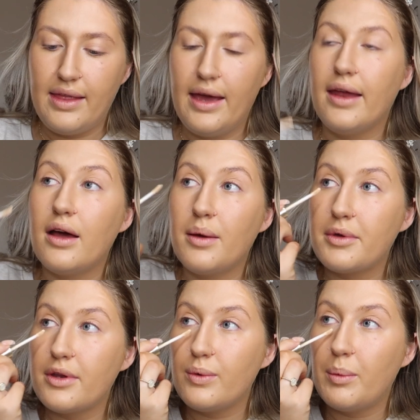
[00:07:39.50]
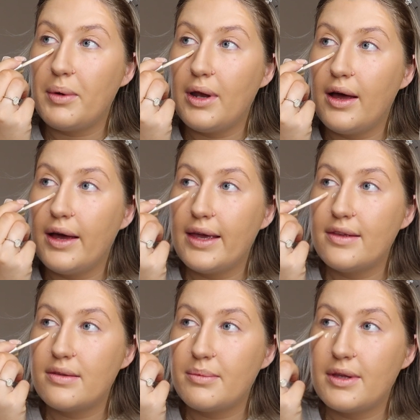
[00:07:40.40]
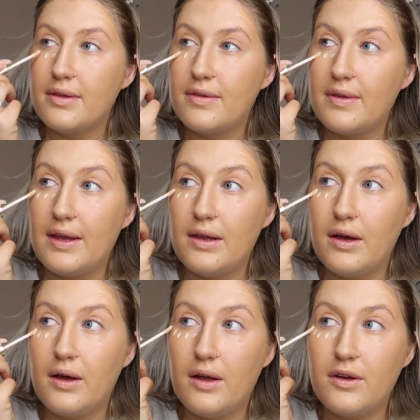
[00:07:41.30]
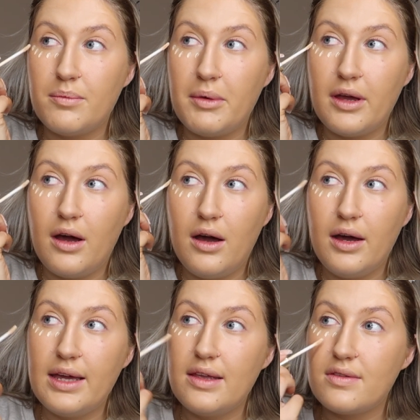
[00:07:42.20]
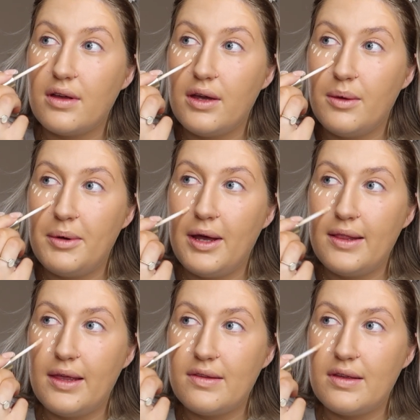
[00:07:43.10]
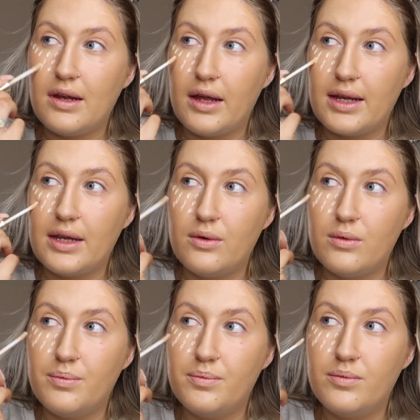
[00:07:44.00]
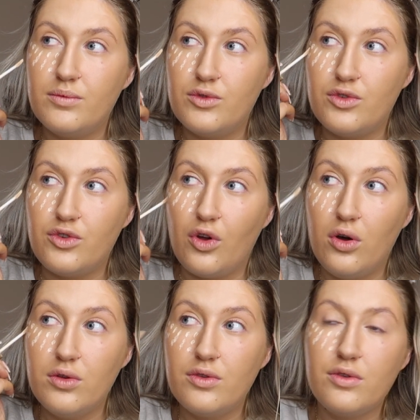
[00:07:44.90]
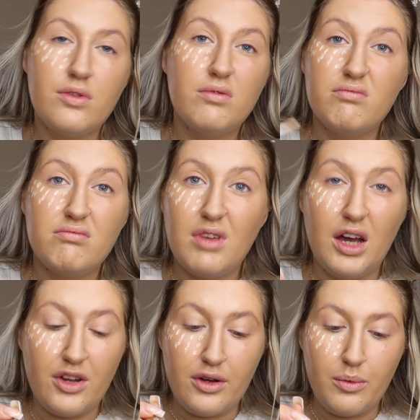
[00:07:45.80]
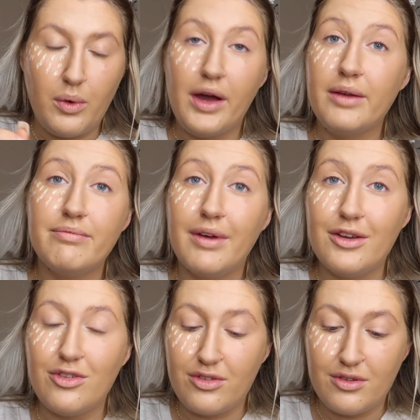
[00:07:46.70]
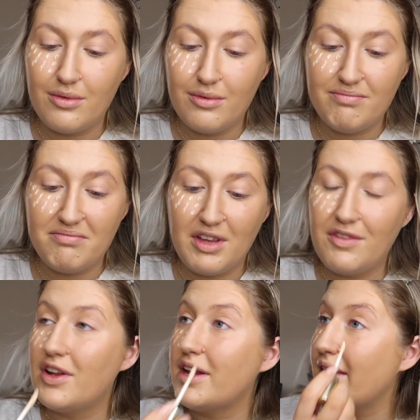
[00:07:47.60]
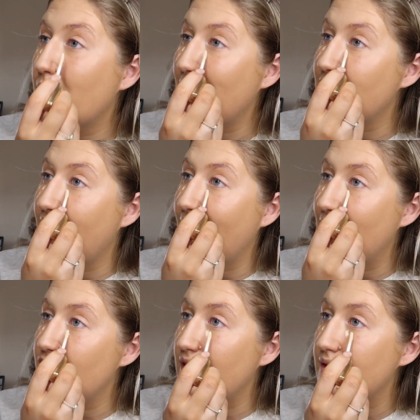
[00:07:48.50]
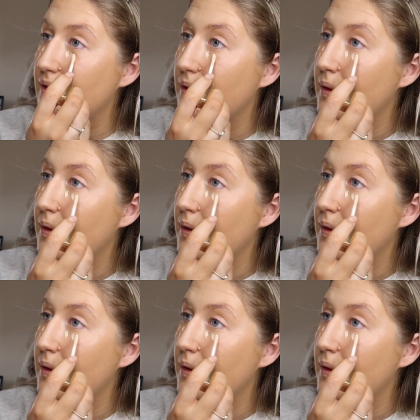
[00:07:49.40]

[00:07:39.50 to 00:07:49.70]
then I'm going to apply some concealer under my eyes. I apply this in like little dots. I don't know why. I just have done it that way for ages.